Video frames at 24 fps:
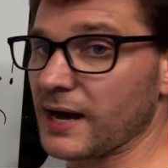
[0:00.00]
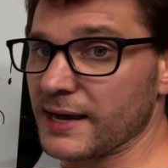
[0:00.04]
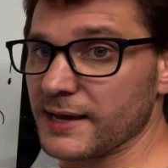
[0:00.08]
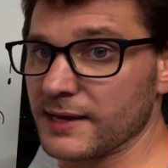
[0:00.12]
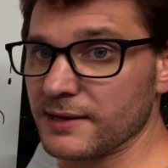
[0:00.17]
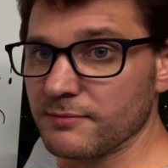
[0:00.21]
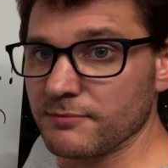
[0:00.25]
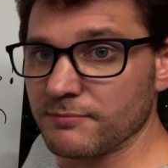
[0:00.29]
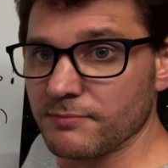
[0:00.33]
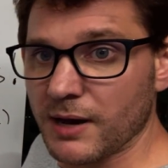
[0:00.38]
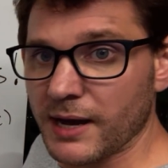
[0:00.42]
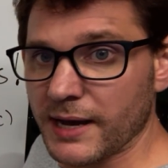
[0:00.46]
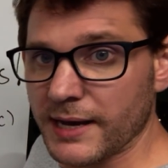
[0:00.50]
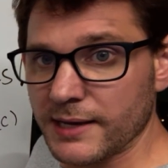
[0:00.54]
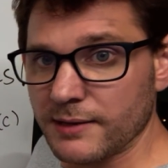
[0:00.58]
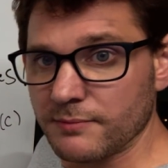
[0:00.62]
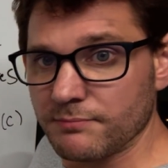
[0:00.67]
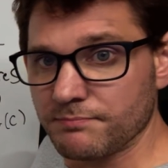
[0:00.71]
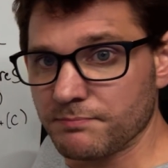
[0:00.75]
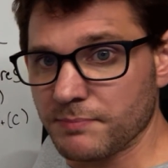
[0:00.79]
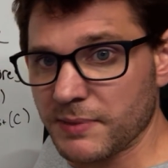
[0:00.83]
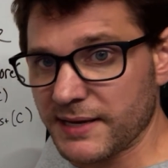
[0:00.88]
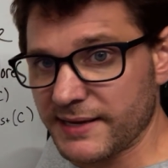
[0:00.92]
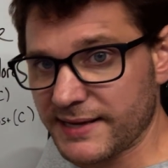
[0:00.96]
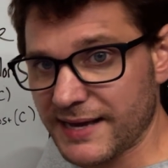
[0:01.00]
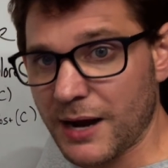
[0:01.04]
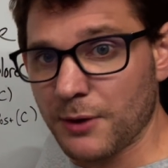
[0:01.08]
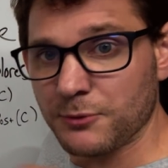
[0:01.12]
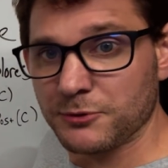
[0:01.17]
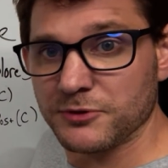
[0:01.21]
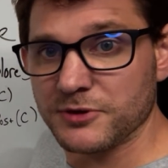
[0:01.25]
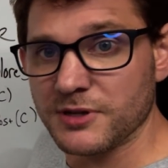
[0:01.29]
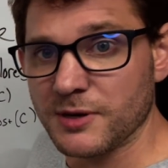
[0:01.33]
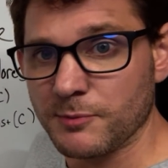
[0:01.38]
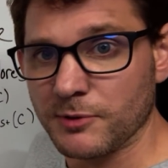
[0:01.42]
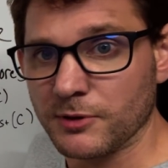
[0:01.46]
I
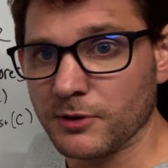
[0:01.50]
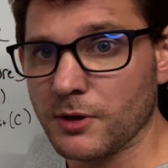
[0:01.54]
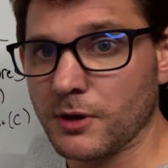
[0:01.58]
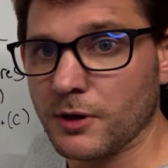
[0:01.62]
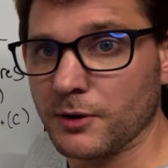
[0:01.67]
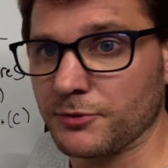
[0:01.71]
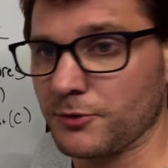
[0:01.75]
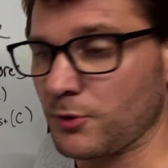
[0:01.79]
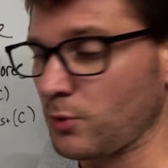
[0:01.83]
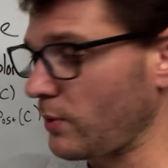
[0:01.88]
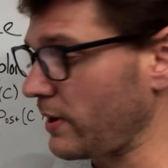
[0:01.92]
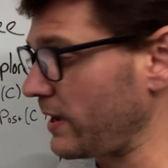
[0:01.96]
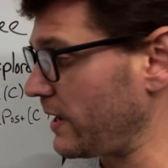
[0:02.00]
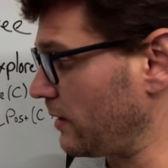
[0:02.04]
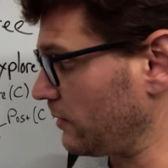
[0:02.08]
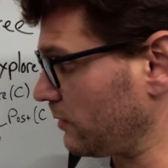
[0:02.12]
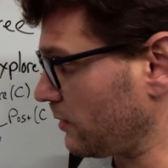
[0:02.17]
encountered them along the way,